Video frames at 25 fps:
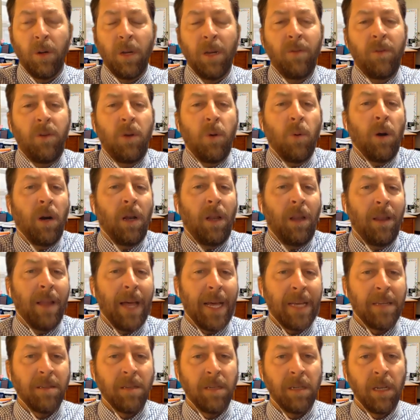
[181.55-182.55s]
If you are
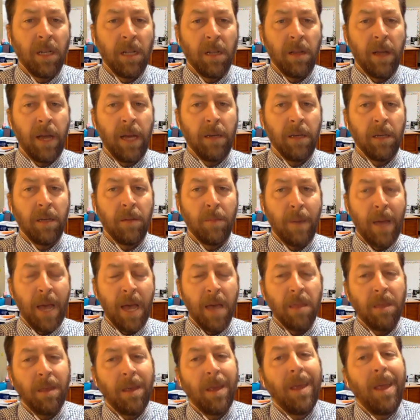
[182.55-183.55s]
less inclined in
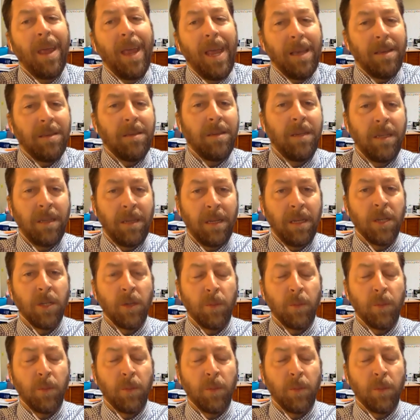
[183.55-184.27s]
math, ACT is